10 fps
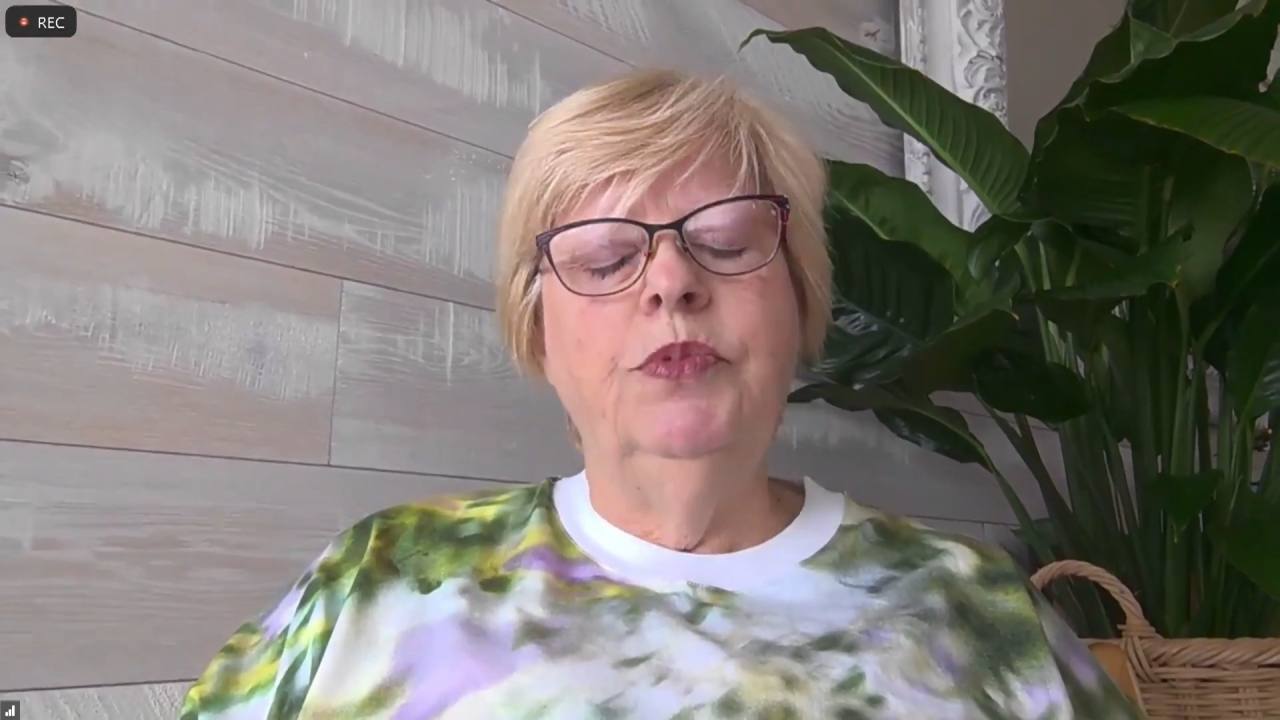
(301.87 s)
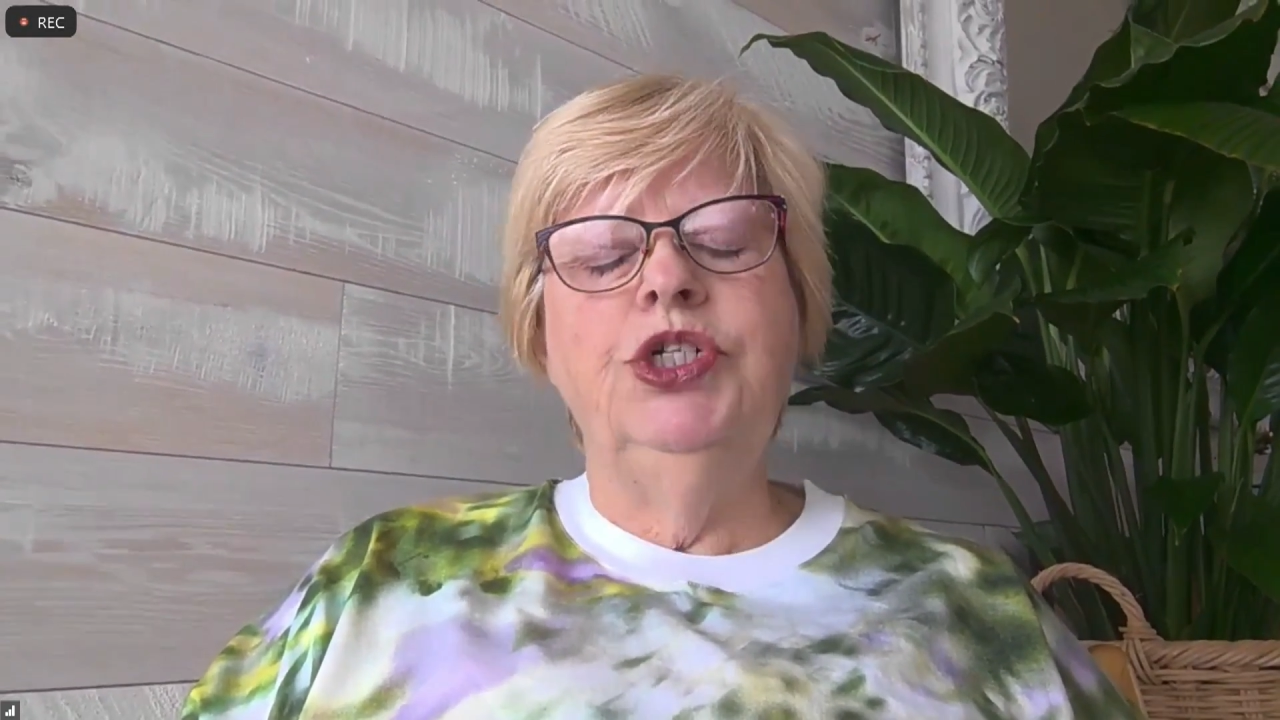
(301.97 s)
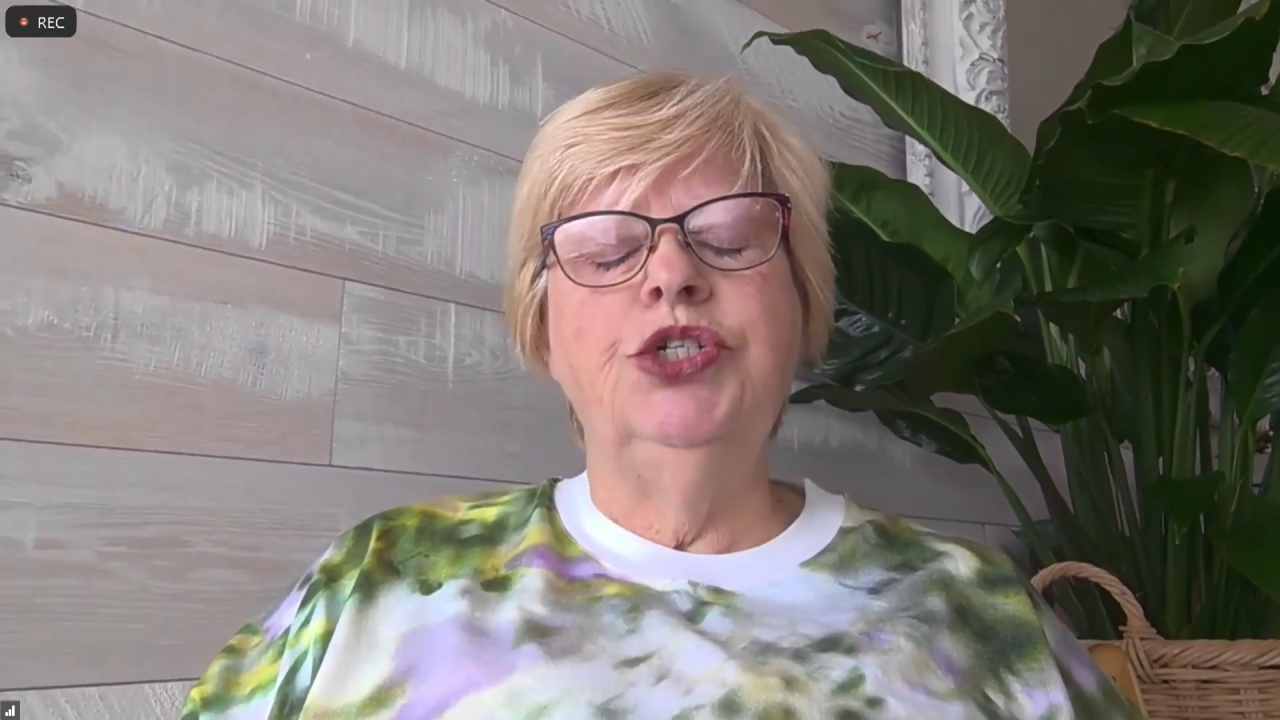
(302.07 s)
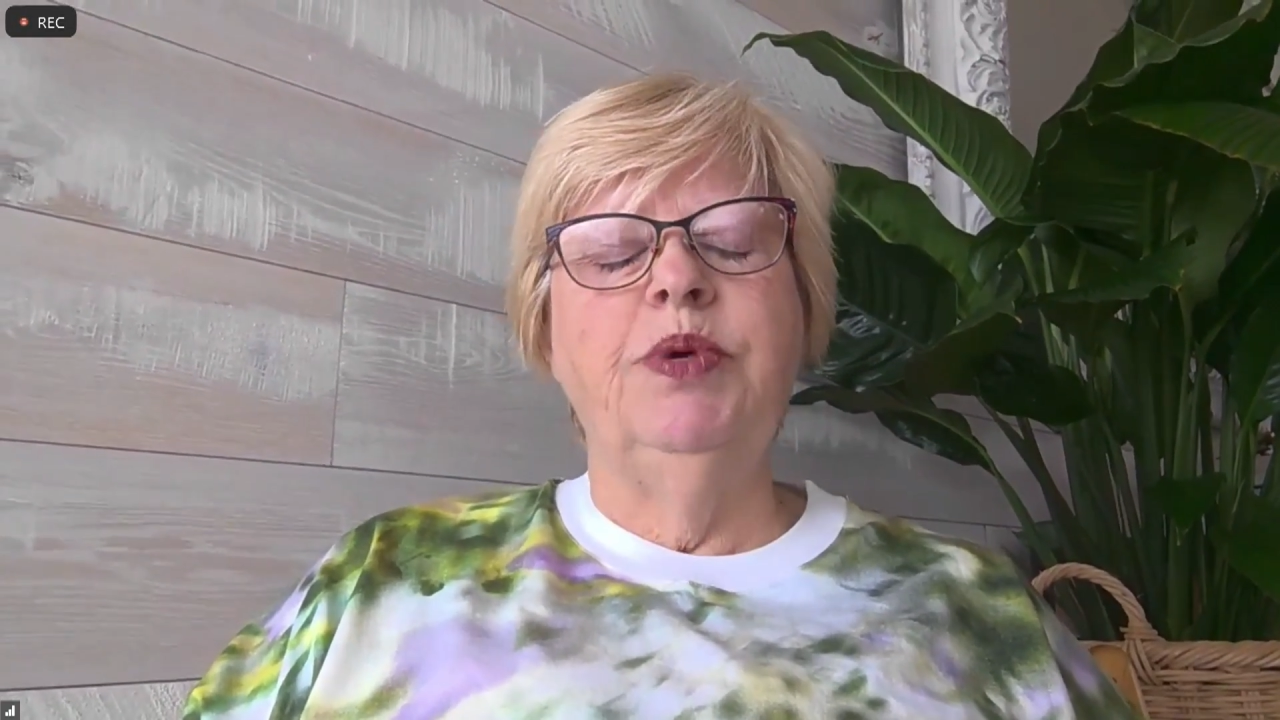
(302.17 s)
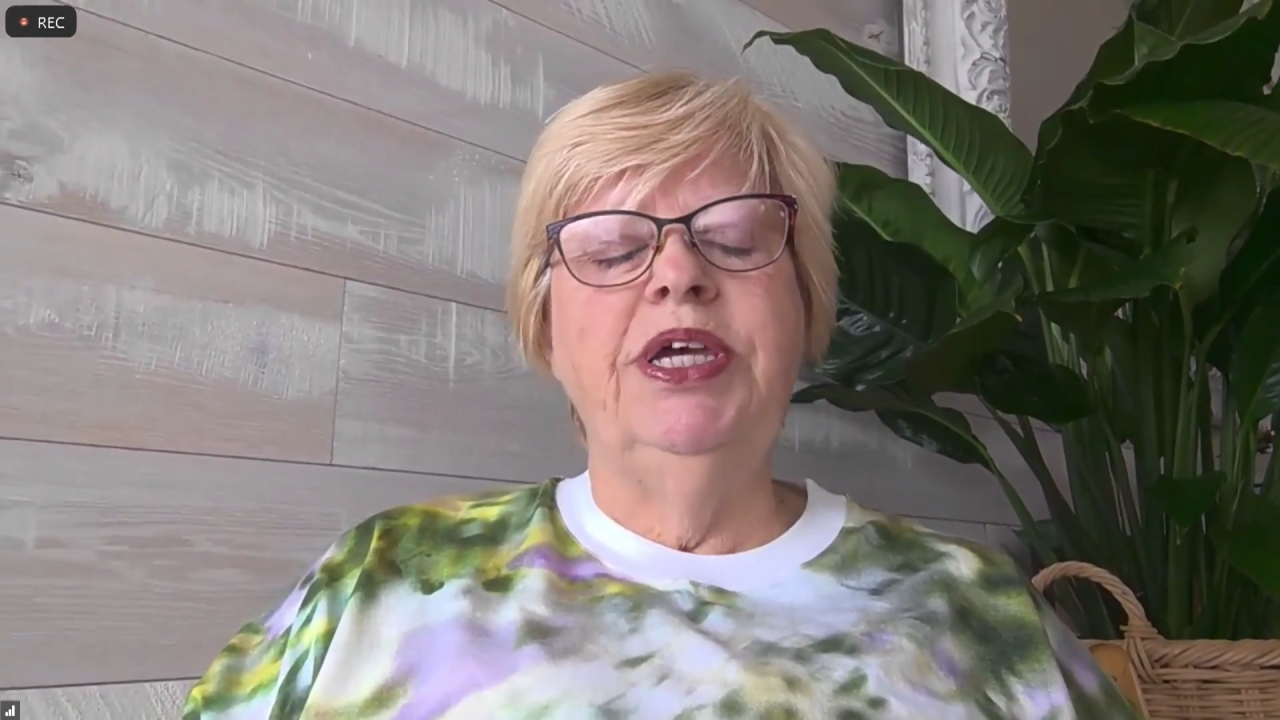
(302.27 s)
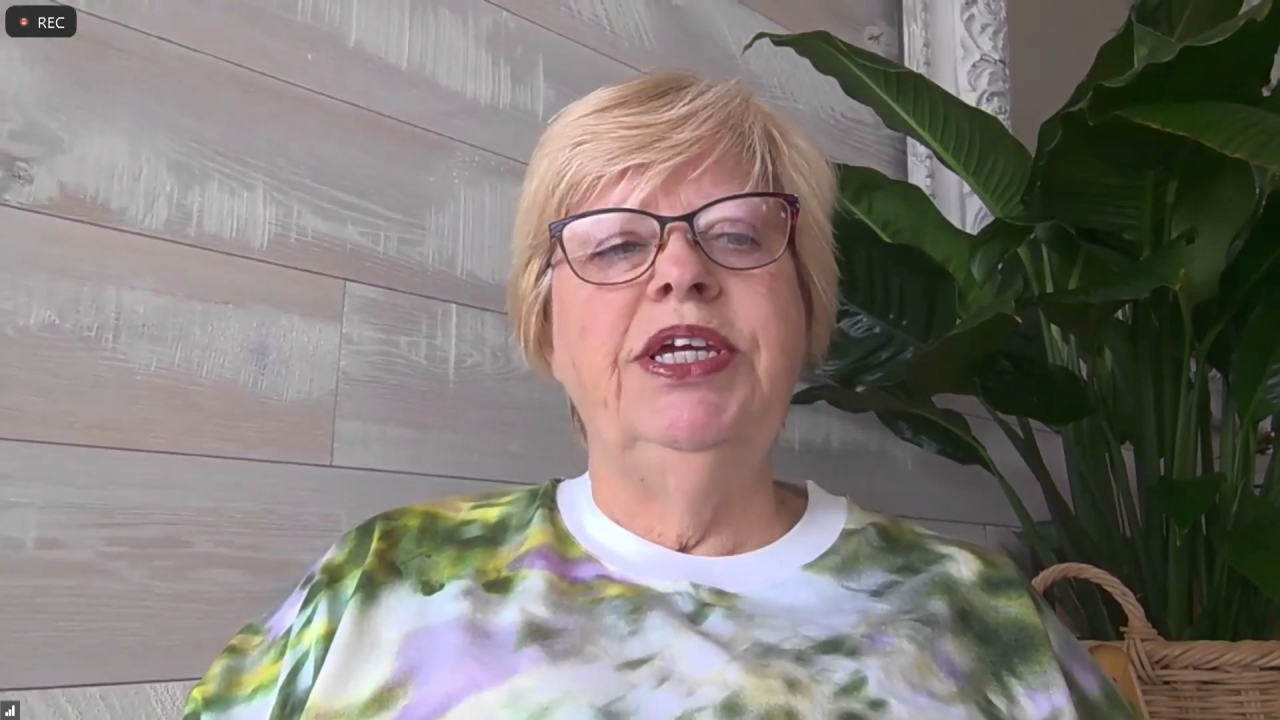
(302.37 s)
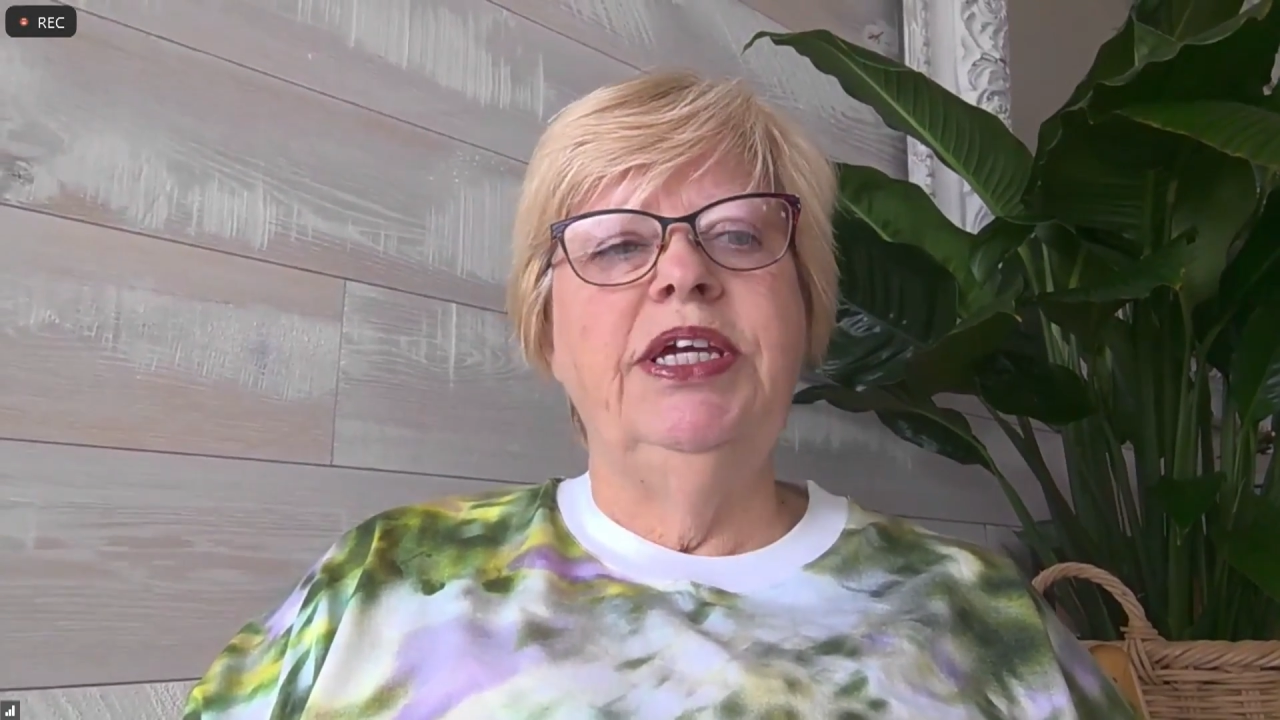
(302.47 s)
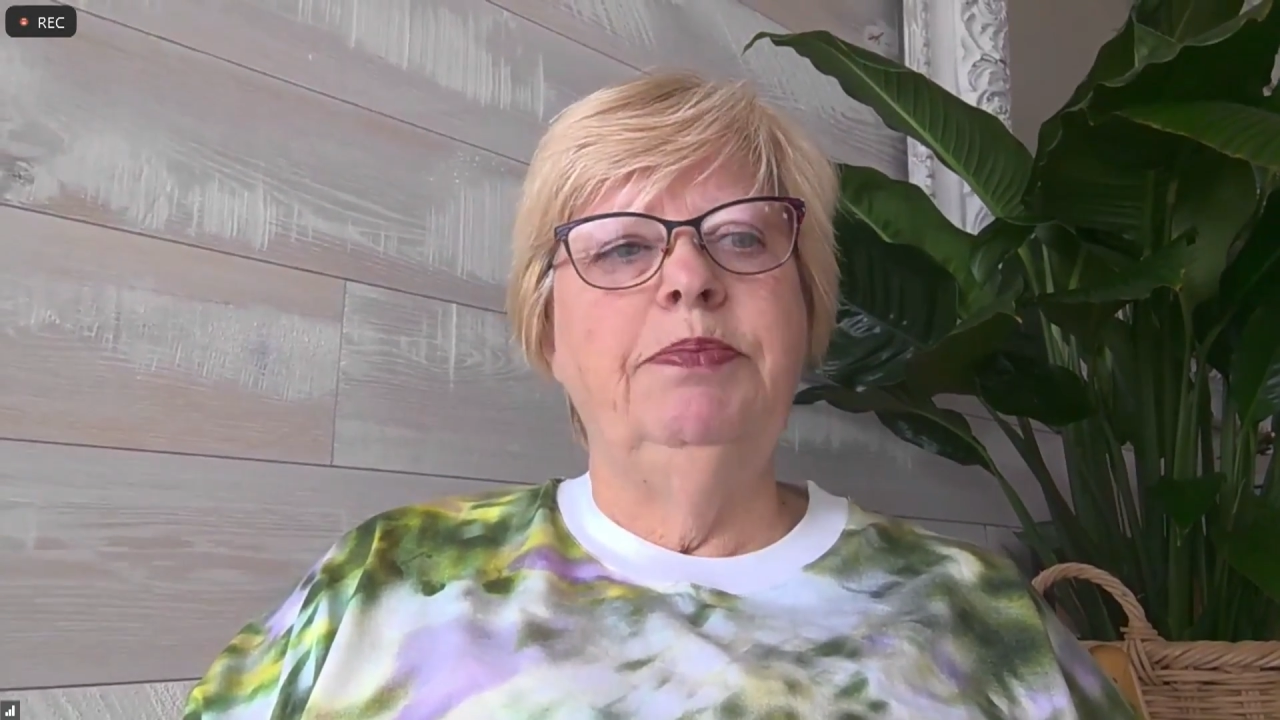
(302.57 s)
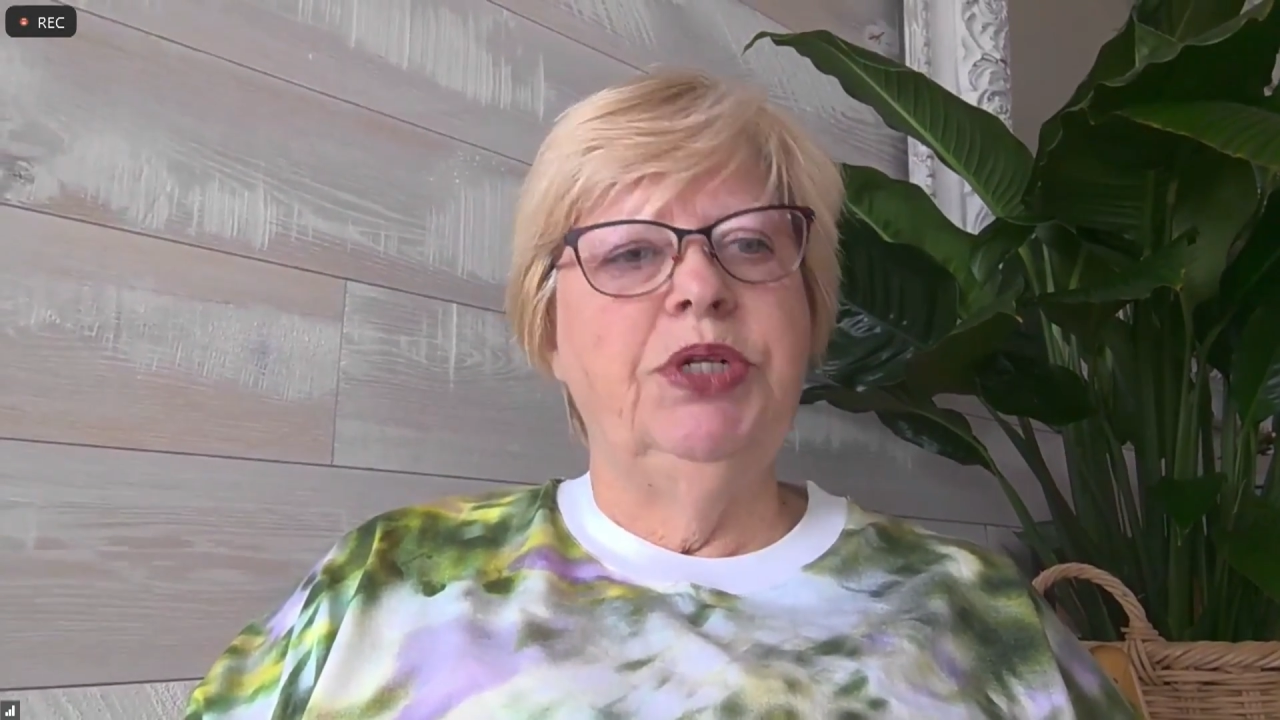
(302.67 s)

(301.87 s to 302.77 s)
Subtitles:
which is where the